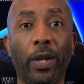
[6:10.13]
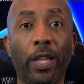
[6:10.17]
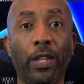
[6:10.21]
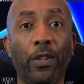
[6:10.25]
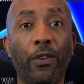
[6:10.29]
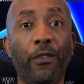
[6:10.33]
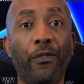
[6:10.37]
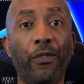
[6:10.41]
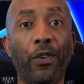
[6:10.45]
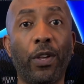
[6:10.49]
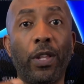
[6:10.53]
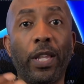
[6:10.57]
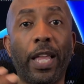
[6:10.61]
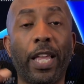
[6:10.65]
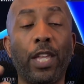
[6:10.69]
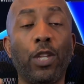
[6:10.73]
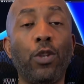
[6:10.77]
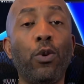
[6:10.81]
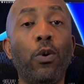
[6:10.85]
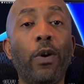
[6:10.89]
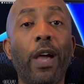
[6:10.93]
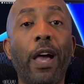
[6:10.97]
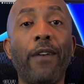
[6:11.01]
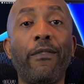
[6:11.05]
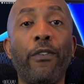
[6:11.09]
And you feel like
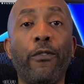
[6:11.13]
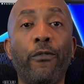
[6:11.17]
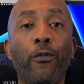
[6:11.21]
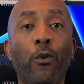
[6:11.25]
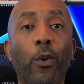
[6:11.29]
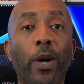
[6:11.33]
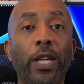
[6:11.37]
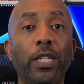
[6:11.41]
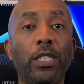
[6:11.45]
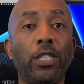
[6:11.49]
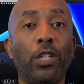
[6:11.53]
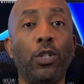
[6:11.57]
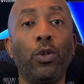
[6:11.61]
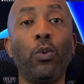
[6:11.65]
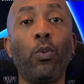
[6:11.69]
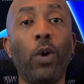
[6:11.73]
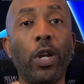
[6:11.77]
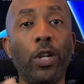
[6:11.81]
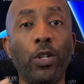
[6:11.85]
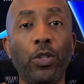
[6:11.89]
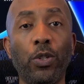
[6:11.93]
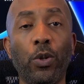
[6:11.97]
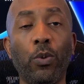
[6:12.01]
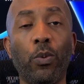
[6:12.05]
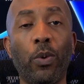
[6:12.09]
you have a voice and you want
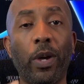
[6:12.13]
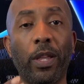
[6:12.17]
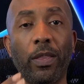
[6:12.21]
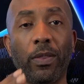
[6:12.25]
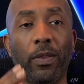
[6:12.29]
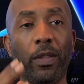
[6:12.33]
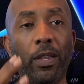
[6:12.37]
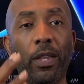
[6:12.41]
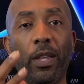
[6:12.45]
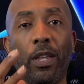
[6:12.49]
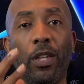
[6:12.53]
to do what,